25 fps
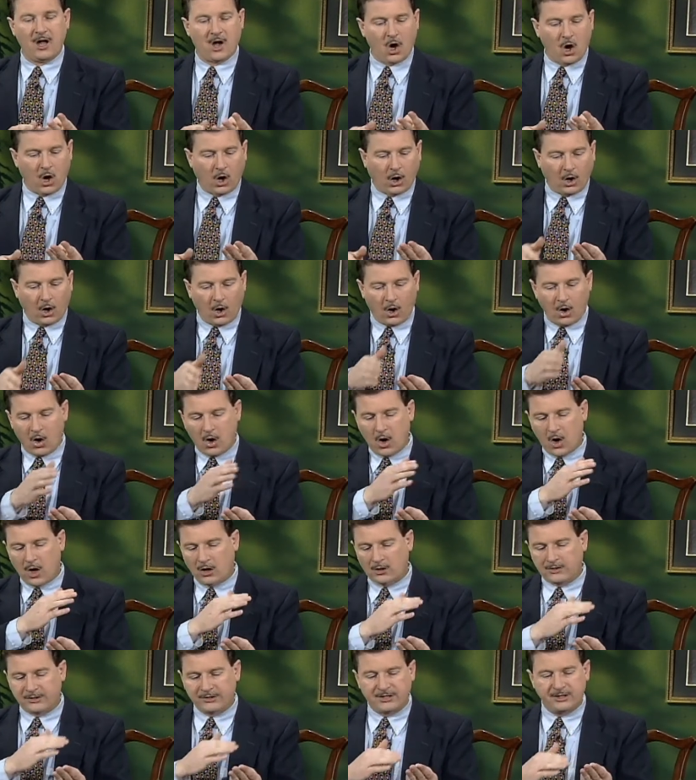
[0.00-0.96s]
are
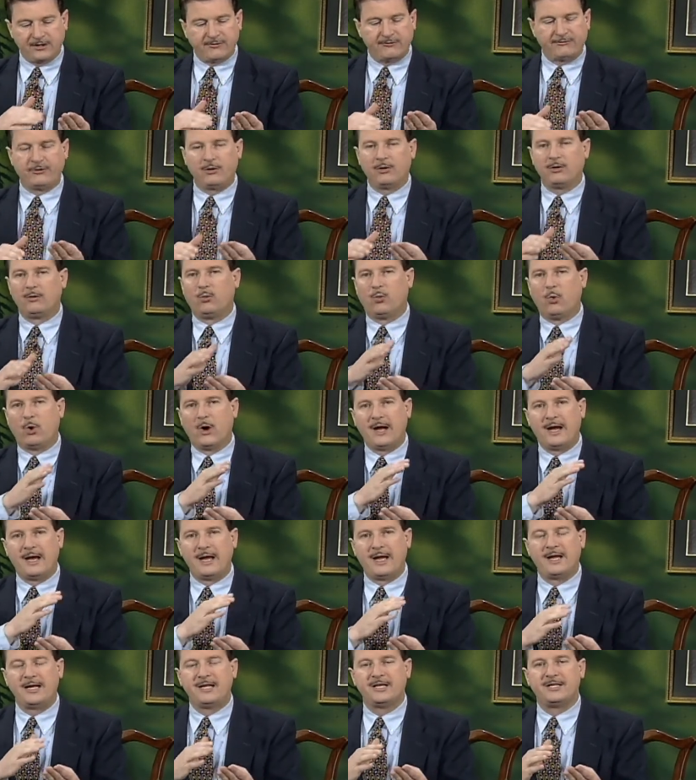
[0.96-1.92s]
all different
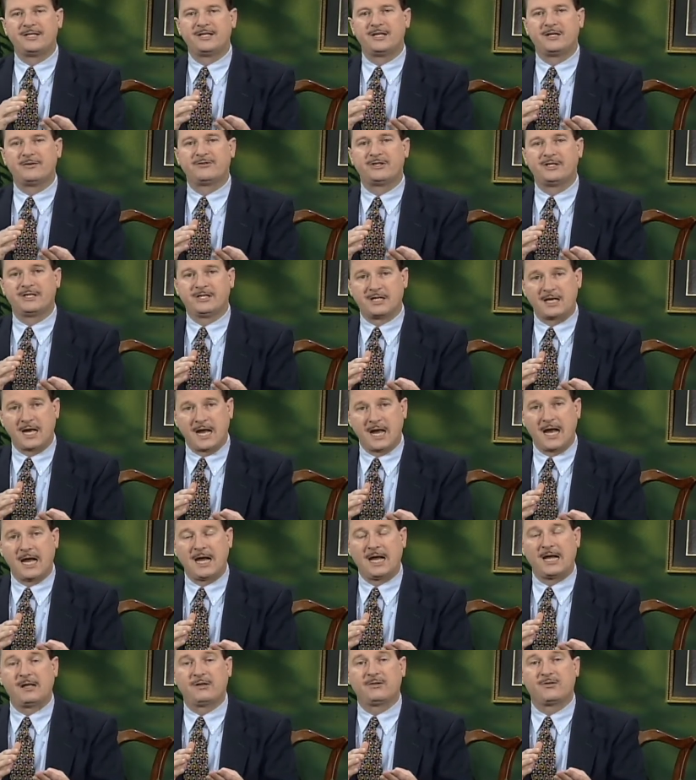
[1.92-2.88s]
ways of
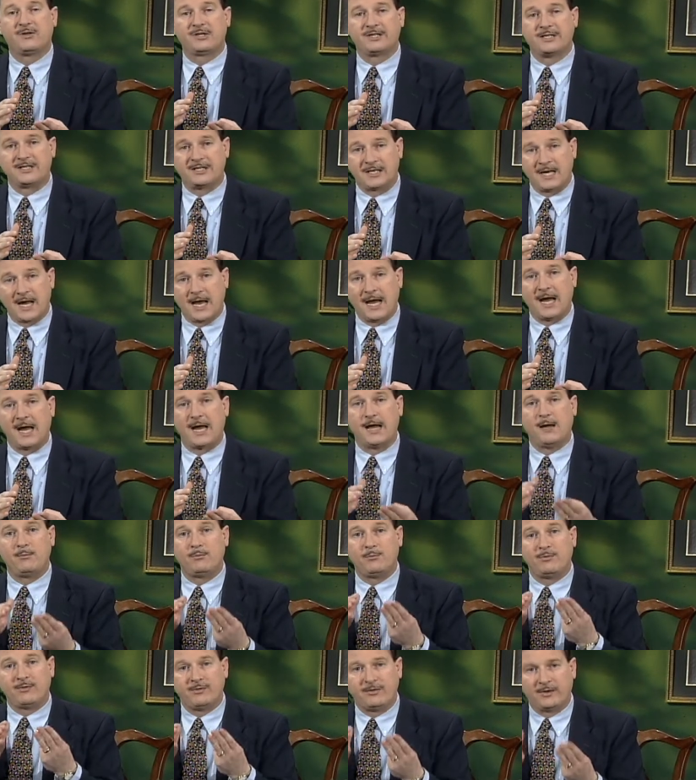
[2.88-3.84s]
saying the
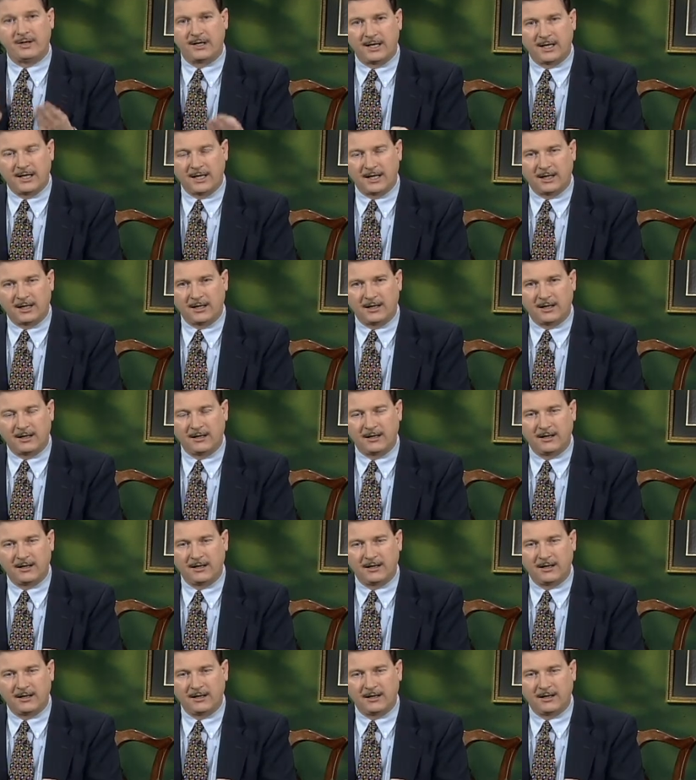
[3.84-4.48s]
same thing.